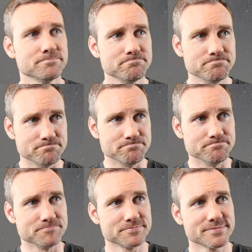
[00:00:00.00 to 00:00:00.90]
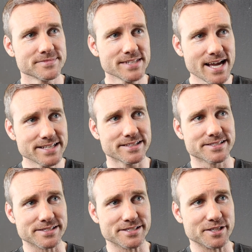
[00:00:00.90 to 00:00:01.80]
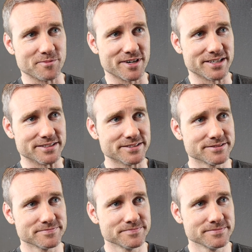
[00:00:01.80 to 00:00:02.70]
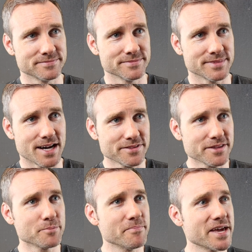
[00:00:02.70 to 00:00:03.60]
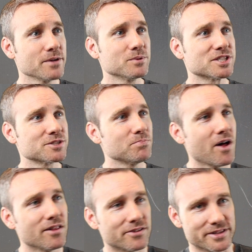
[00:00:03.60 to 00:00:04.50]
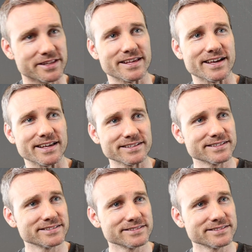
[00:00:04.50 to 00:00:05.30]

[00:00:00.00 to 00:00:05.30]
Hmm, that doesn't seem right. I thought the Mini was smaller than that.